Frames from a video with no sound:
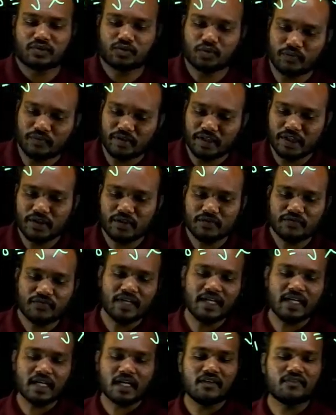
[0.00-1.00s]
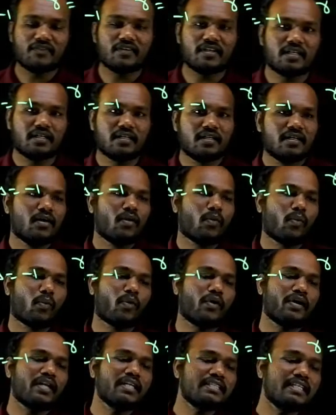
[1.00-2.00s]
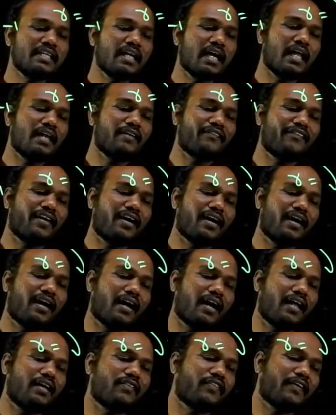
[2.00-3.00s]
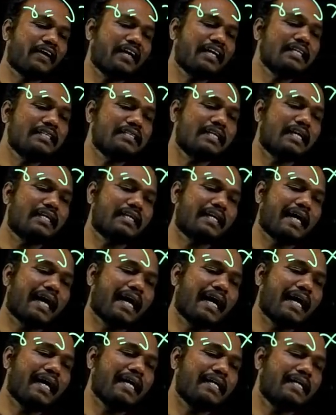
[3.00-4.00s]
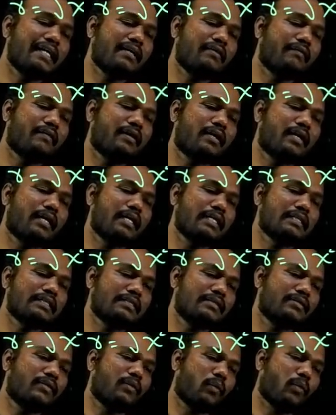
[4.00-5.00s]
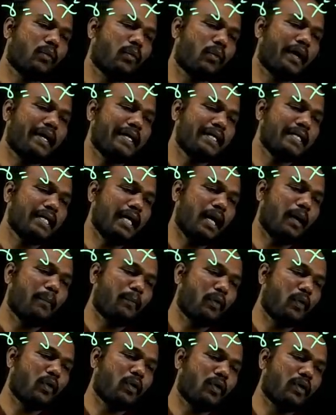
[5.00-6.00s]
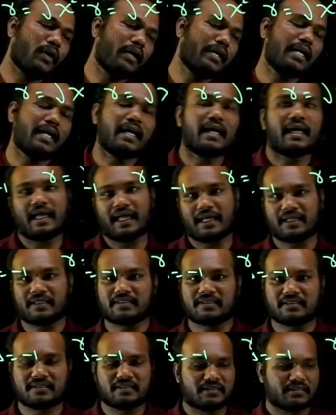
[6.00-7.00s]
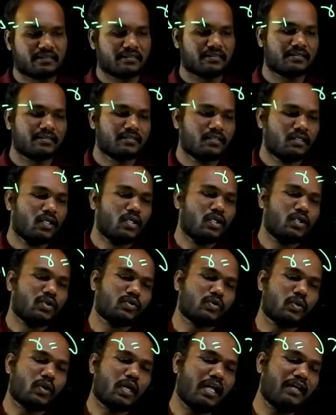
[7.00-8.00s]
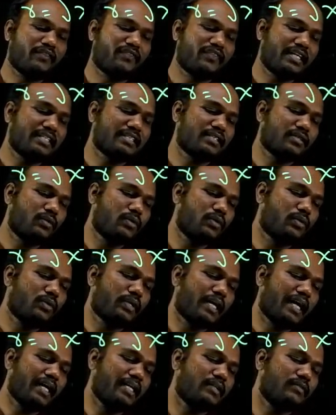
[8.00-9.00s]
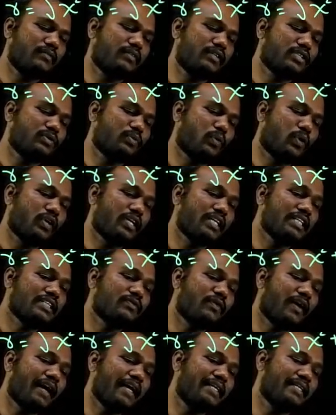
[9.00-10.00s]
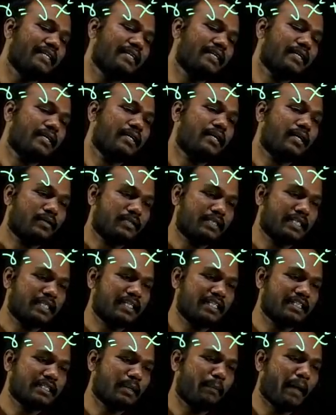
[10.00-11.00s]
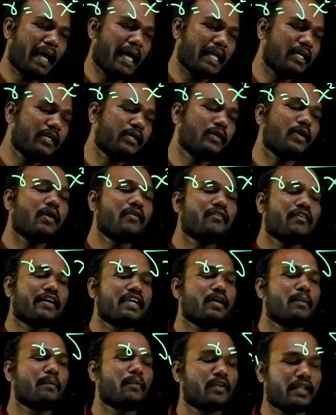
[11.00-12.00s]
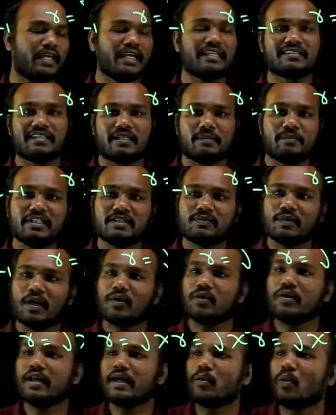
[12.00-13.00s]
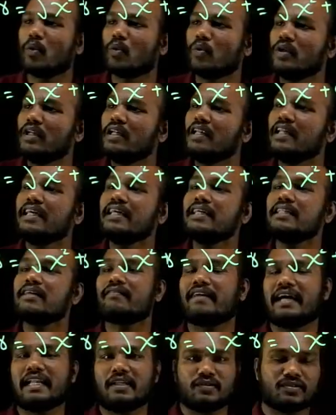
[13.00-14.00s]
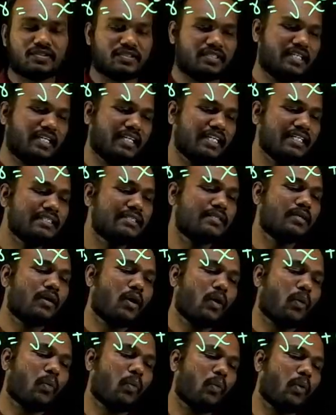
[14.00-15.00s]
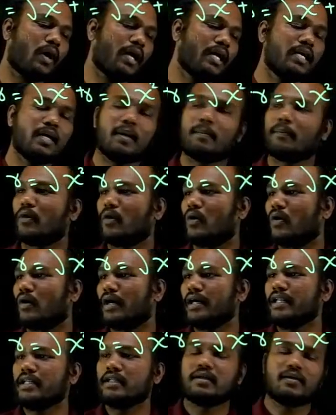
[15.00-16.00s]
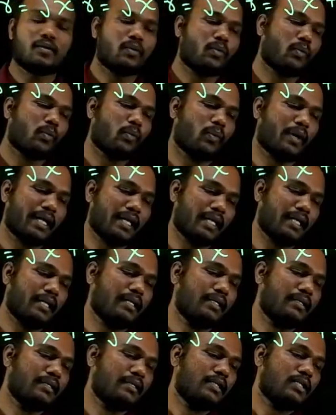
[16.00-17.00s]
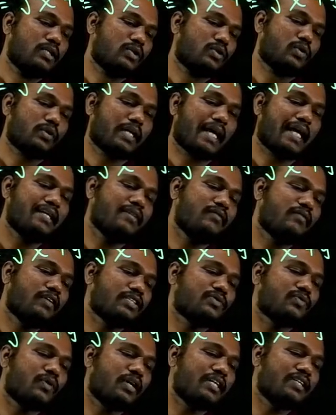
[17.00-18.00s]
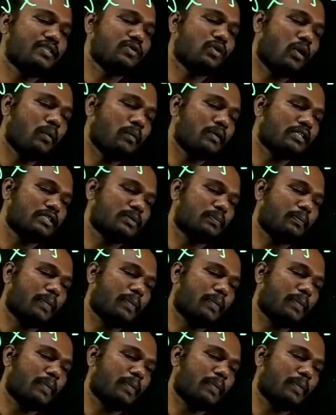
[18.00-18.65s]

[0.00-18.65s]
So we need to find alpha. What is an alpha? Alpha is a tan inverse y upon x. So, alpha is equal to tan inverse. What is y? See, it is a magnitude of y upon x. That means we have to take only the values. That is 1 upon 1. So, tan inverse 1 is how much?